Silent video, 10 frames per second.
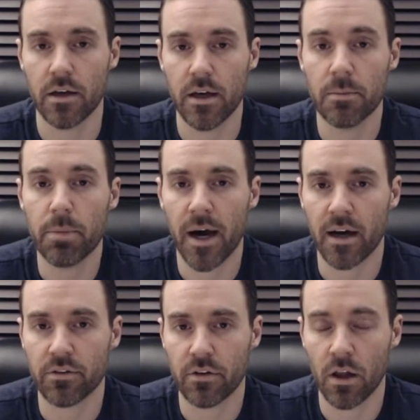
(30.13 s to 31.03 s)

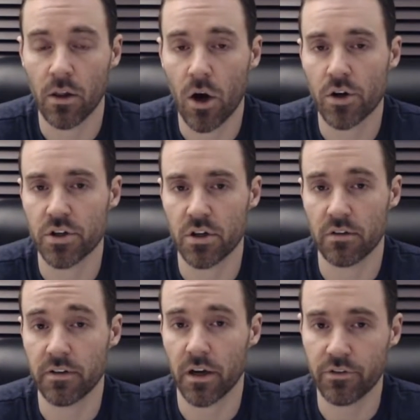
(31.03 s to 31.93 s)
impacts a large
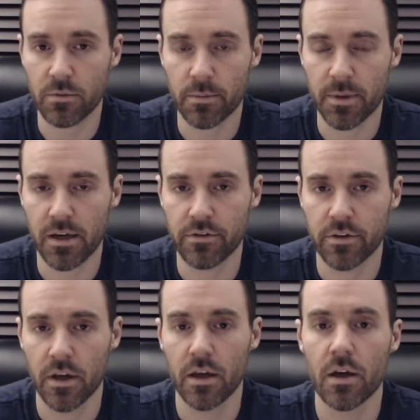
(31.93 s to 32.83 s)
enough customer base
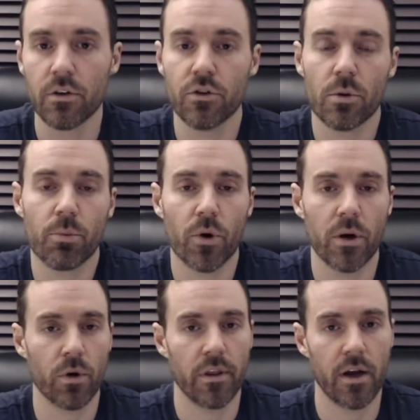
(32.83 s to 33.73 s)
to the point
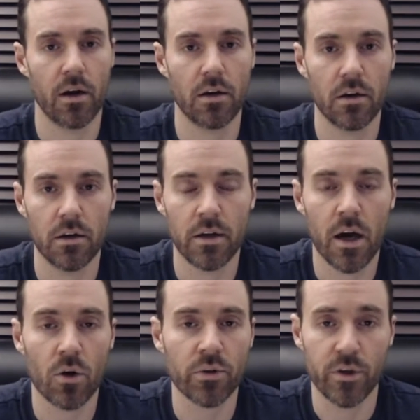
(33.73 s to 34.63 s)
where they're not
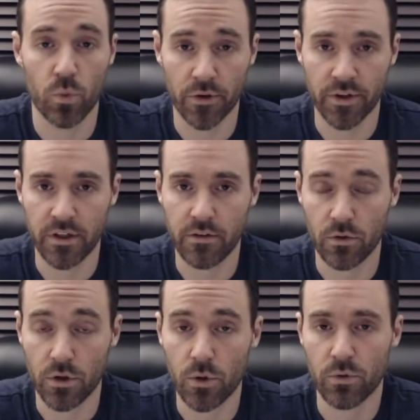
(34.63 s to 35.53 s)
only willing to
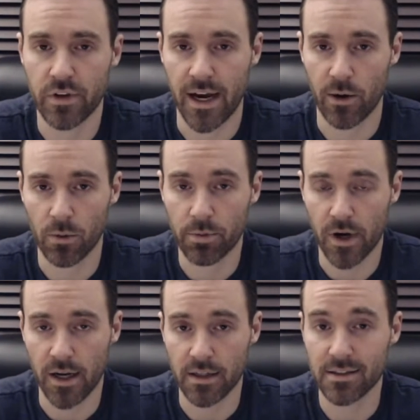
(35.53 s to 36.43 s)
use our
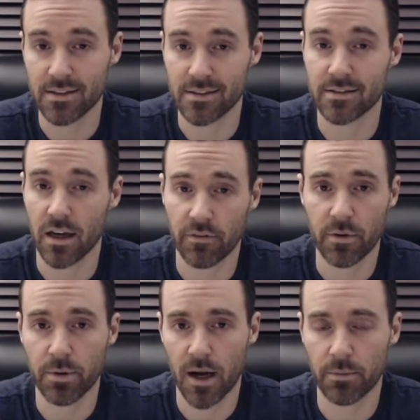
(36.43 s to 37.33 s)
product to solve the
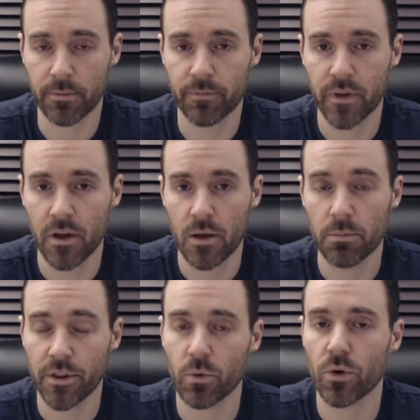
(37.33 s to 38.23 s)
problem,
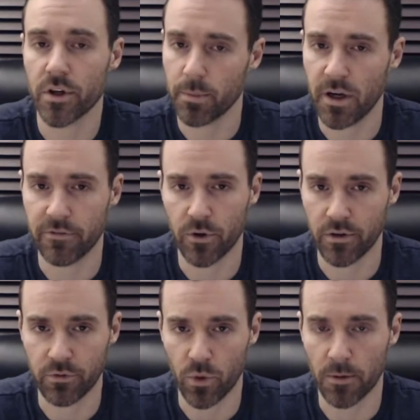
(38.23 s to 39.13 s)
but they're willing to pay for it
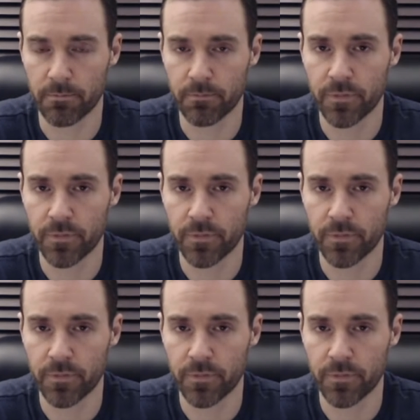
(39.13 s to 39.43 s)
as well.